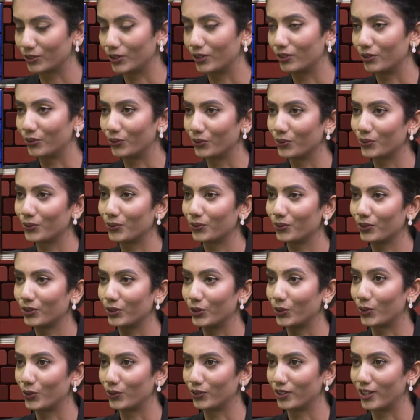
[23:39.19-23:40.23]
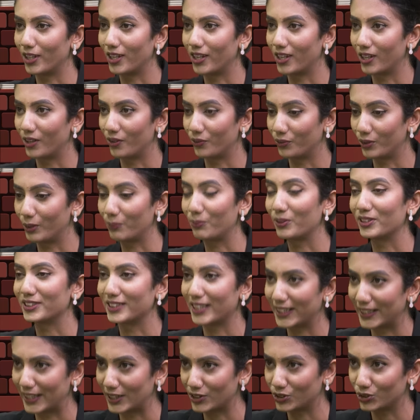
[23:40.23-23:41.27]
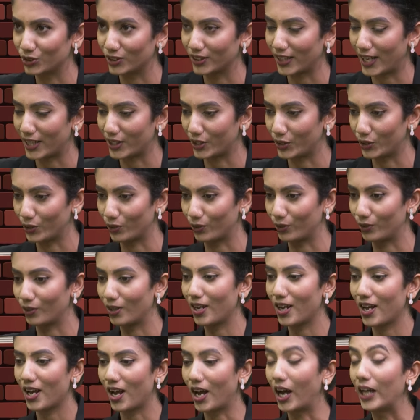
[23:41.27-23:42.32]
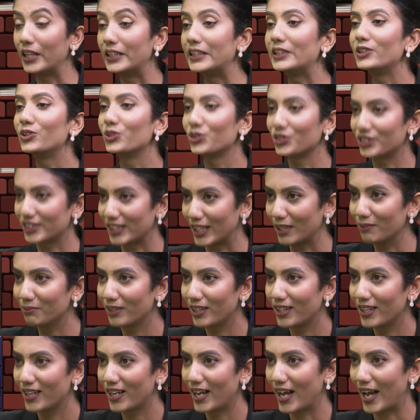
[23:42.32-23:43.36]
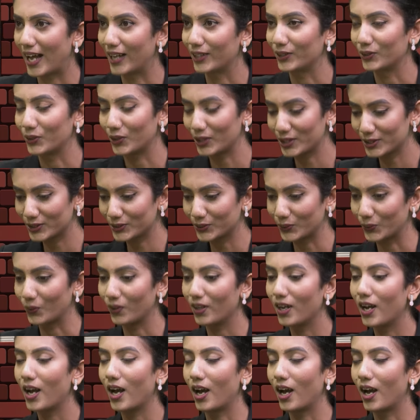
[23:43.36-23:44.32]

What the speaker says: your representation and your leadership. And also,